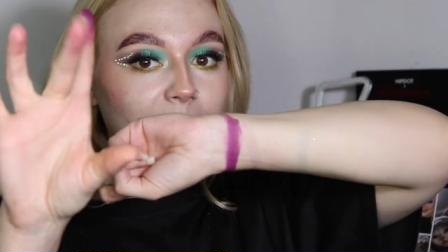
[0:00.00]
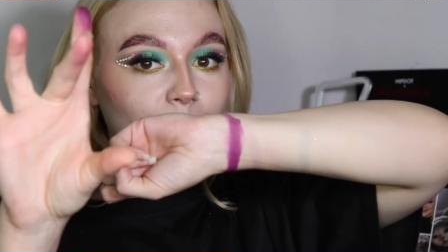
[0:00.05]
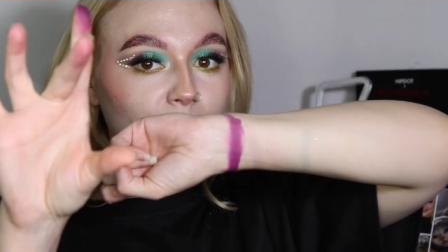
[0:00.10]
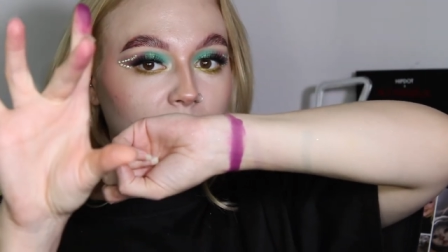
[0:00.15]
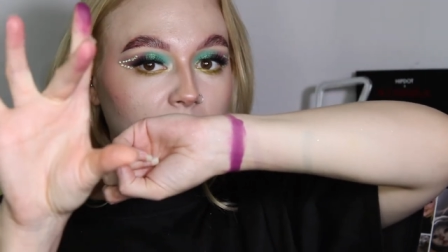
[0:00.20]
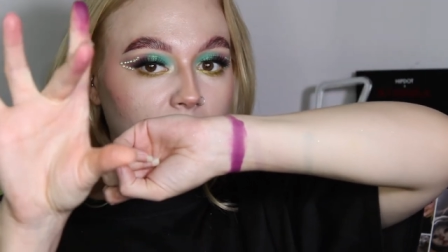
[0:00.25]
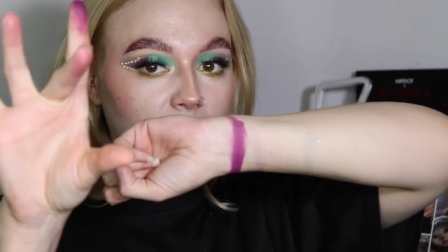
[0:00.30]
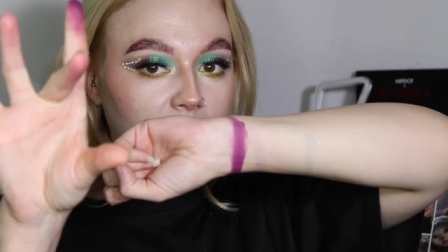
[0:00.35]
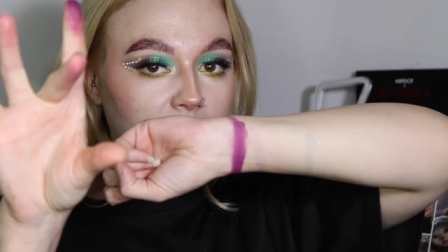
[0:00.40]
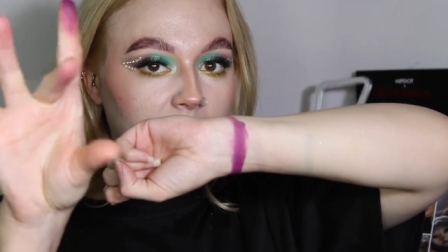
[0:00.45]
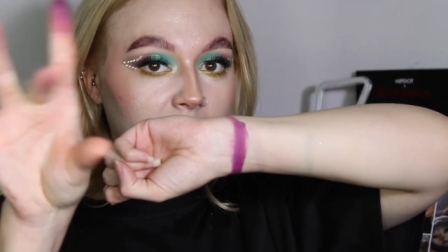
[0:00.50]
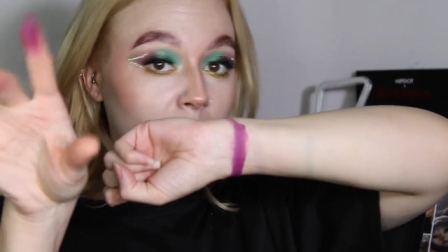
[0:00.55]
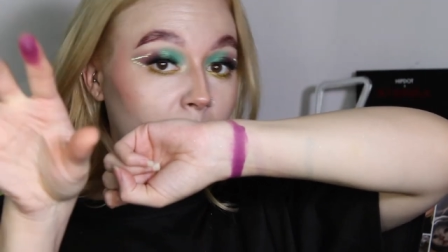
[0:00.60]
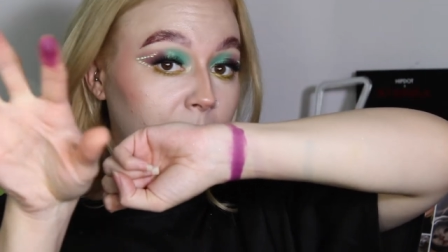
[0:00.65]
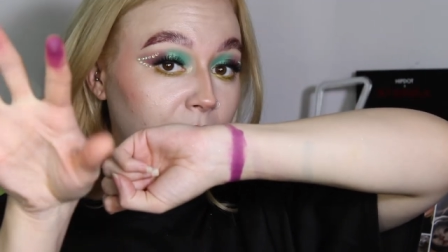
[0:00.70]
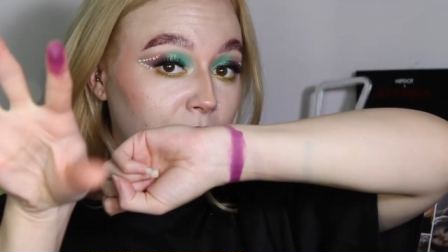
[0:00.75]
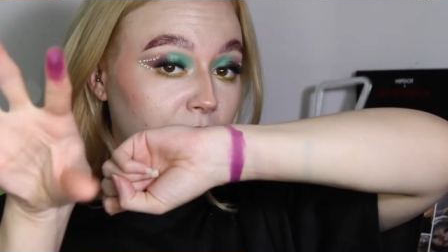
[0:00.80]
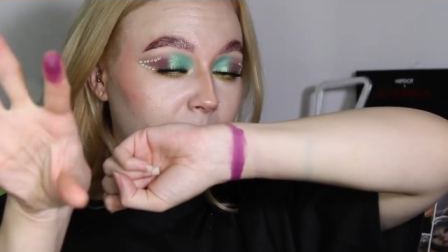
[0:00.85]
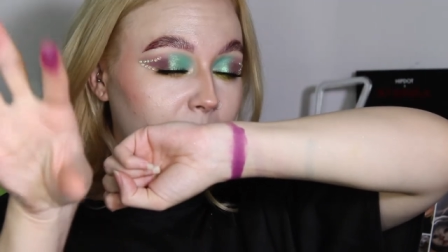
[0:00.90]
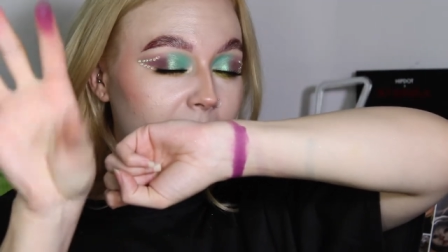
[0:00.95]
I'm trying to look in the
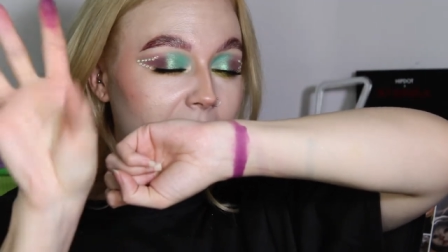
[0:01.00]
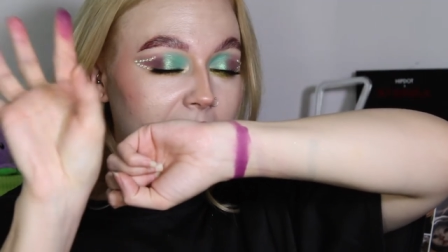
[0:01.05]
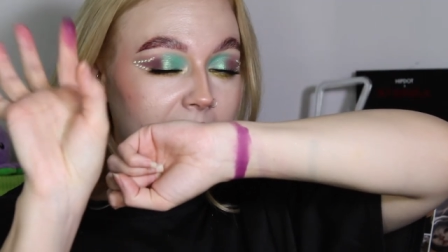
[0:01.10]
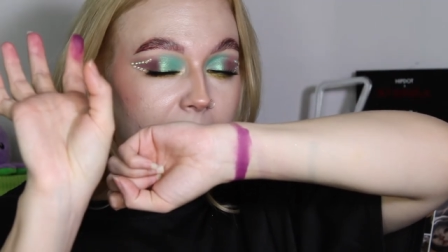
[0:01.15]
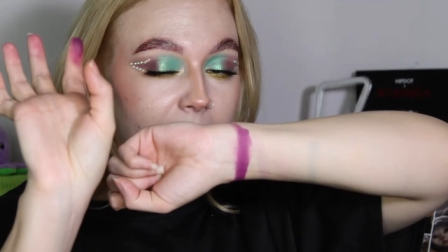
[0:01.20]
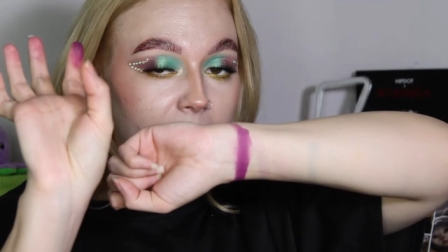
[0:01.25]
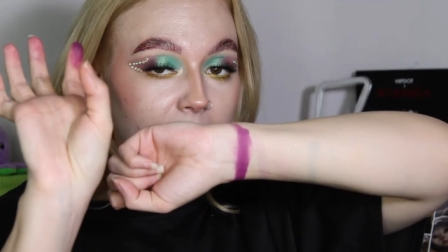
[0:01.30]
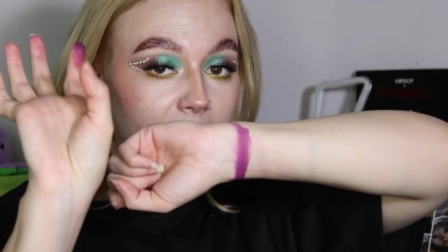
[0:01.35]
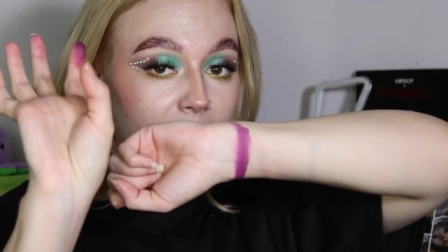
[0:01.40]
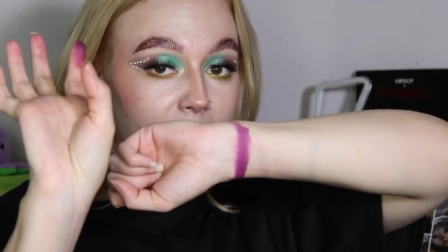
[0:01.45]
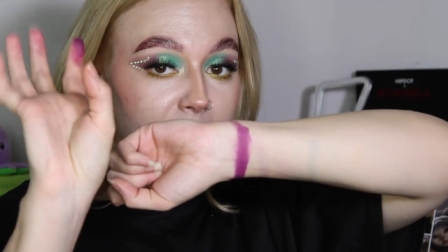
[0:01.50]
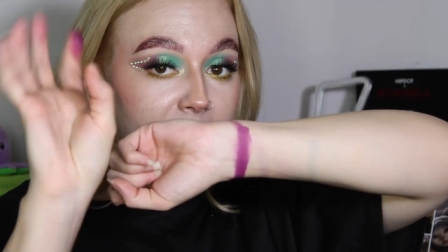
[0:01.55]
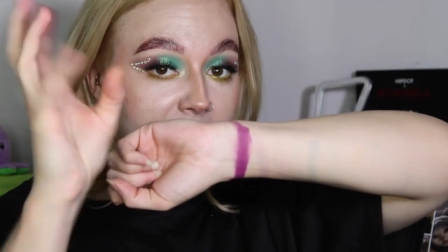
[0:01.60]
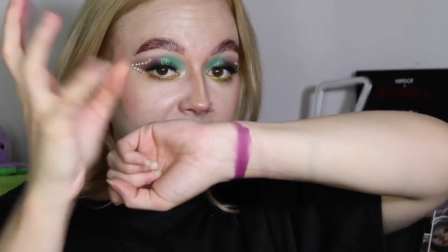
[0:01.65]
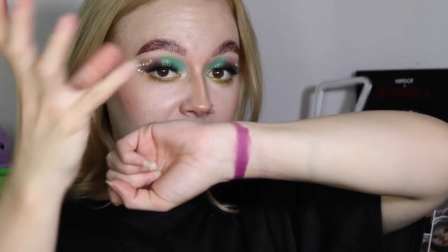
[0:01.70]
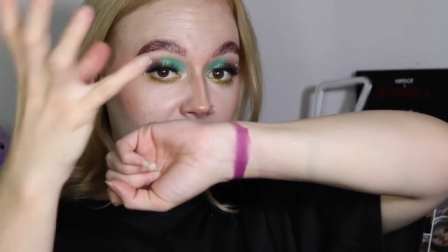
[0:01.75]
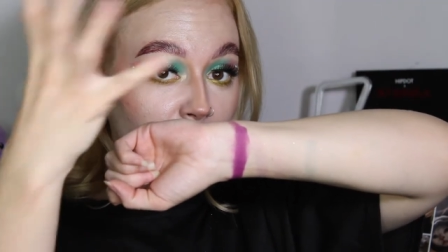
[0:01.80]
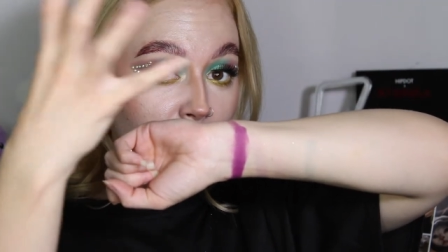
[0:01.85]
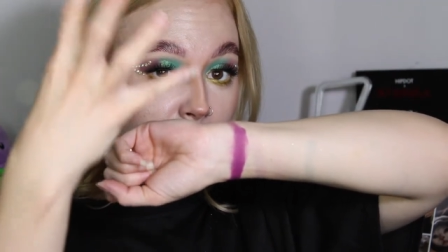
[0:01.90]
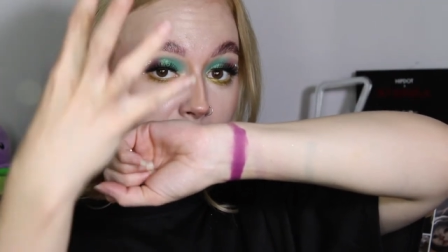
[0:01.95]
mirror back there
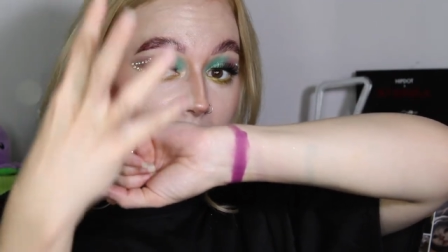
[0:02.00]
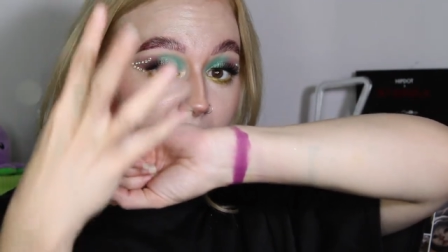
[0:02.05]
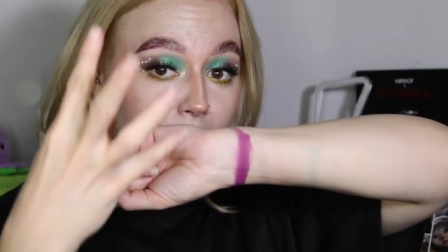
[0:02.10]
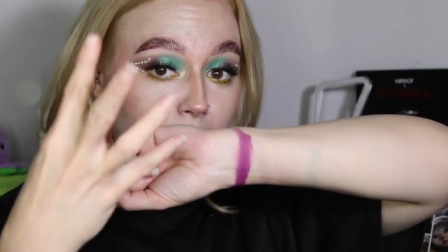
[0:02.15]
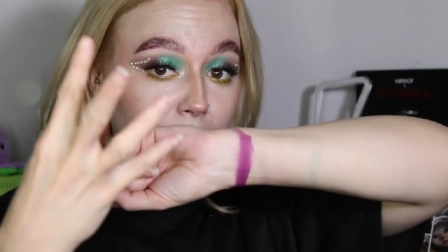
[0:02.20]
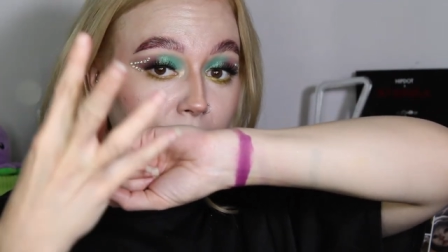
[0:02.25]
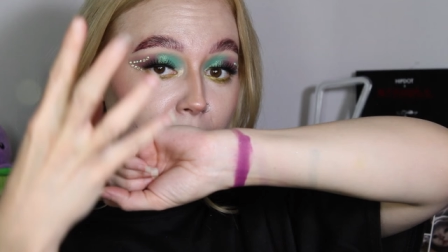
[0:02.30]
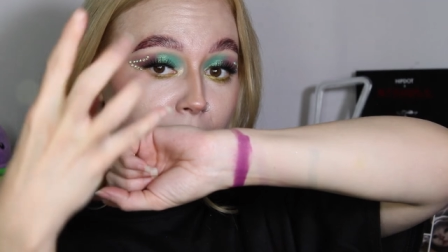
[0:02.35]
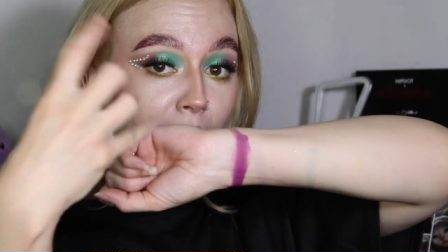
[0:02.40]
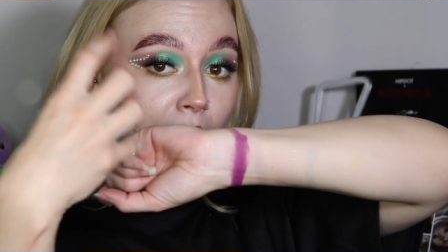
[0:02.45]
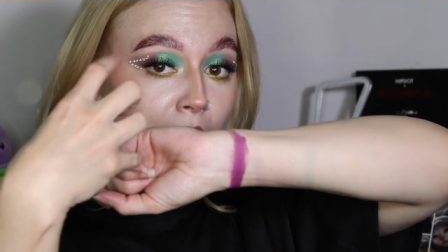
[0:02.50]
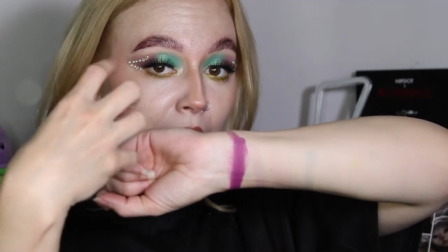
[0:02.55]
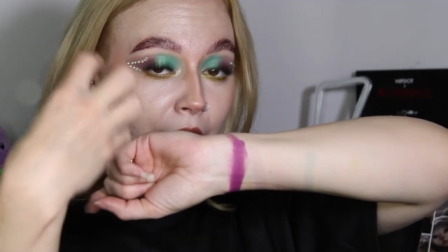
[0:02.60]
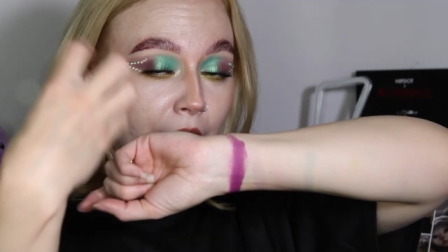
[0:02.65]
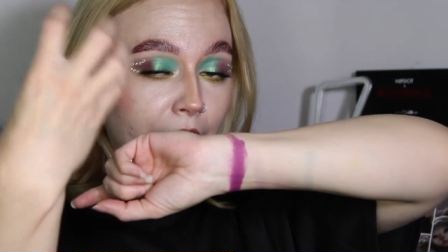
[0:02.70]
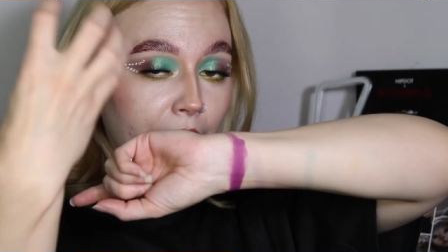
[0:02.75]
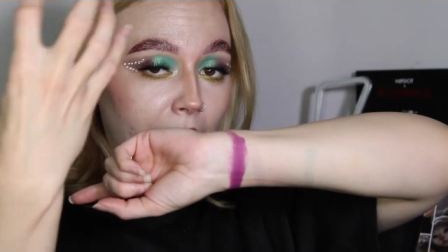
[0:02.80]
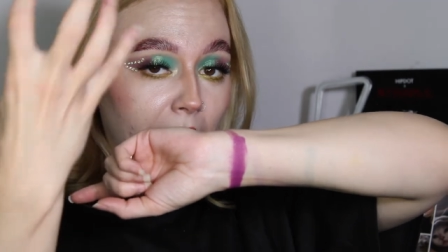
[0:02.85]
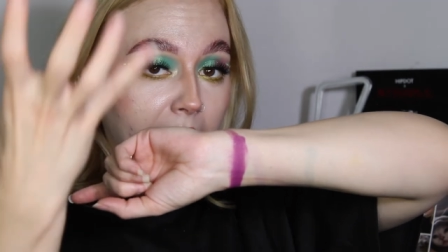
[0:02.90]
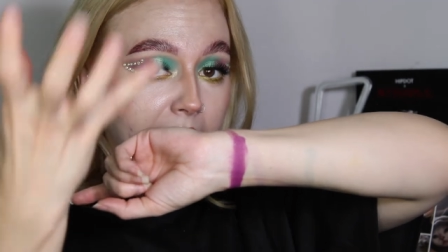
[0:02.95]
because I have a mirror
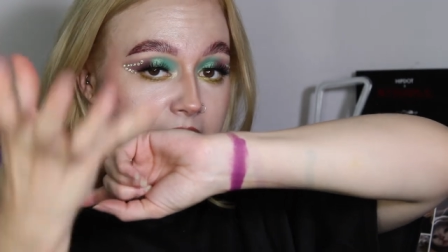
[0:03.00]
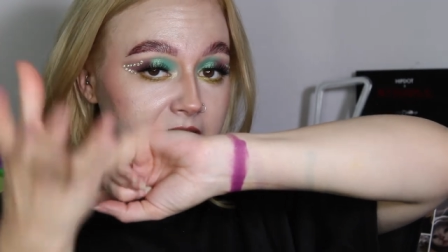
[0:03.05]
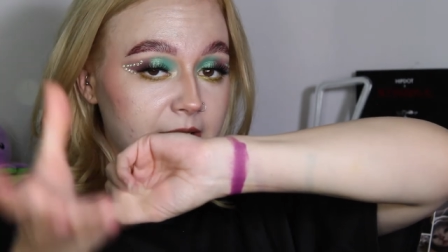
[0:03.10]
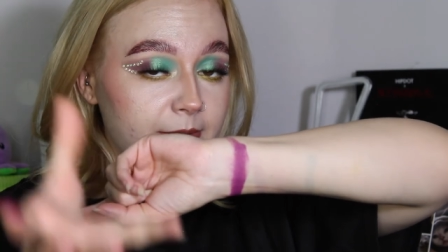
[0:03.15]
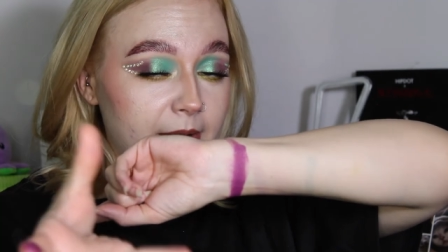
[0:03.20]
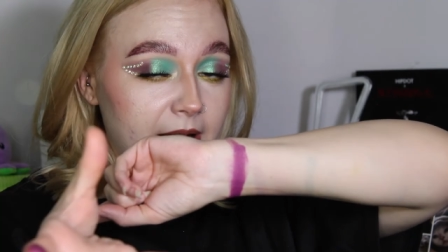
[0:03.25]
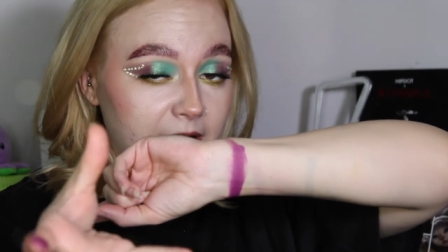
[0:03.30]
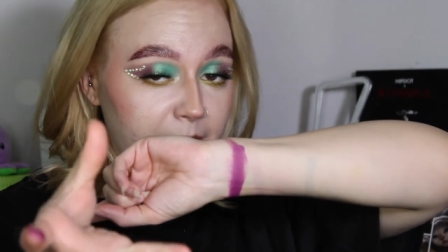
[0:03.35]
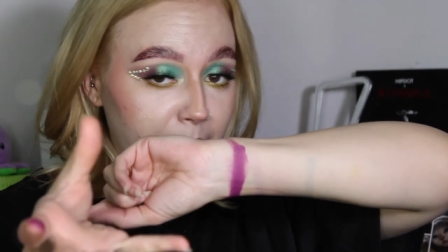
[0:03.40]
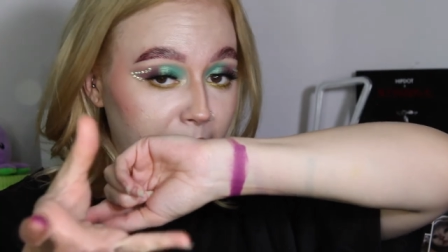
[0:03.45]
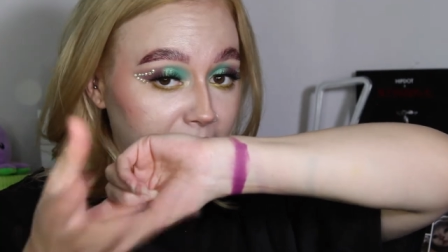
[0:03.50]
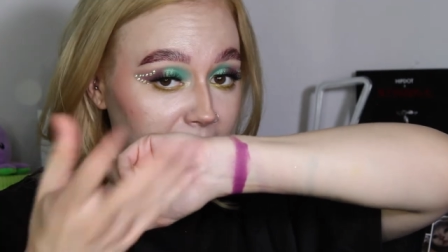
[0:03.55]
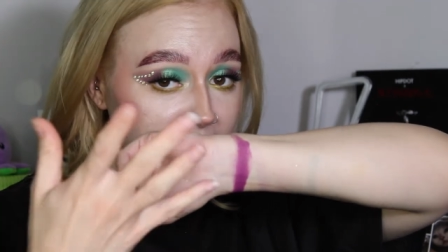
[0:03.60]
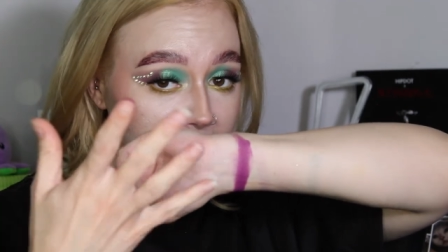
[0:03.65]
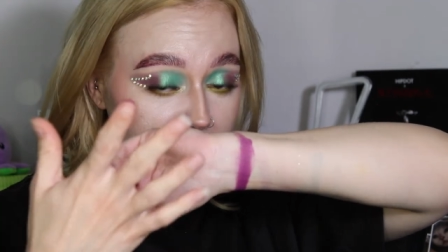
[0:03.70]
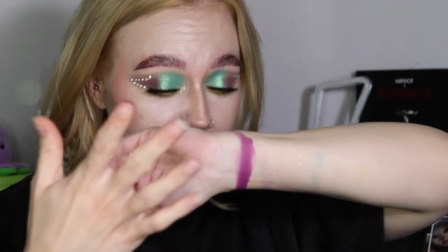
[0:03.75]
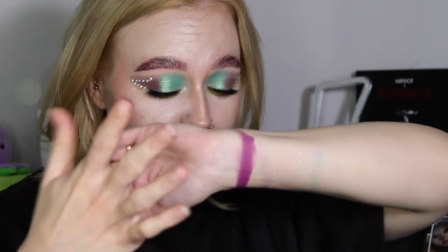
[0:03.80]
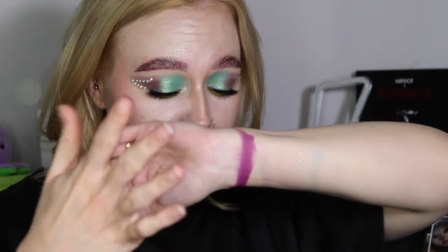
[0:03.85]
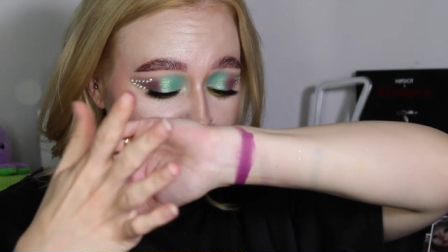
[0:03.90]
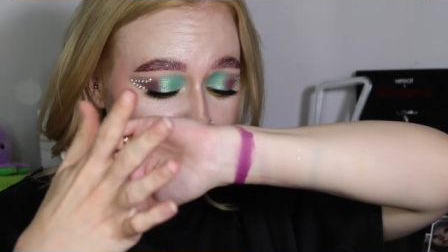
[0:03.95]
that I can see the back of my
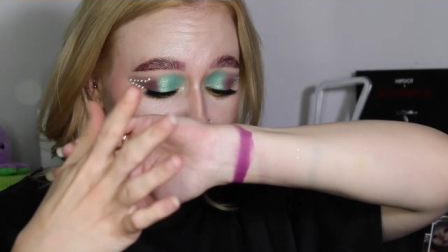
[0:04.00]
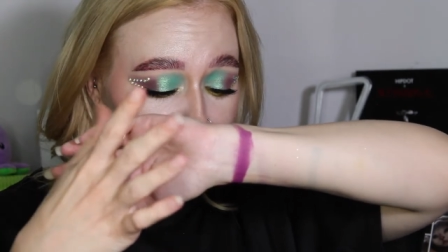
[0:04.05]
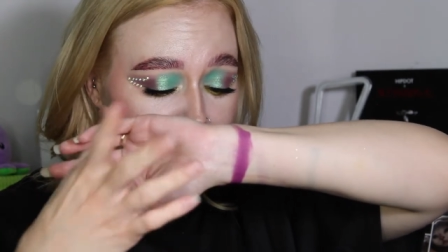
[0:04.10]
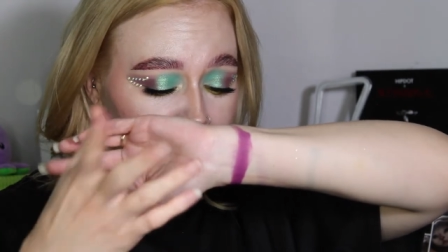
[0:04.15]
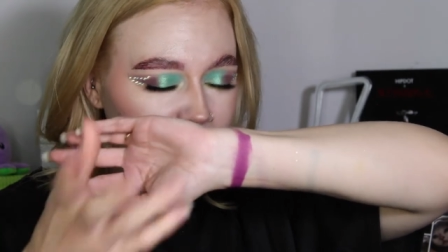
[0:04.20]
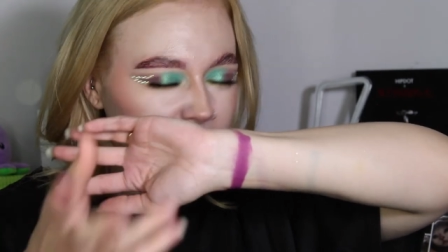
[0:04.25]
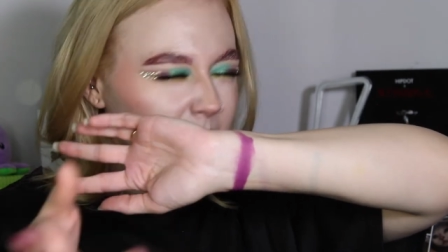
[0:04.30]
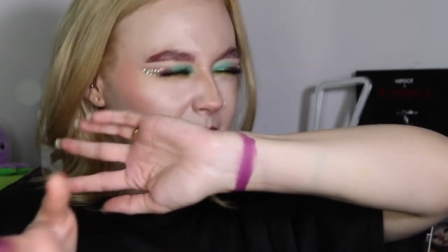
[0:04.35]
camera.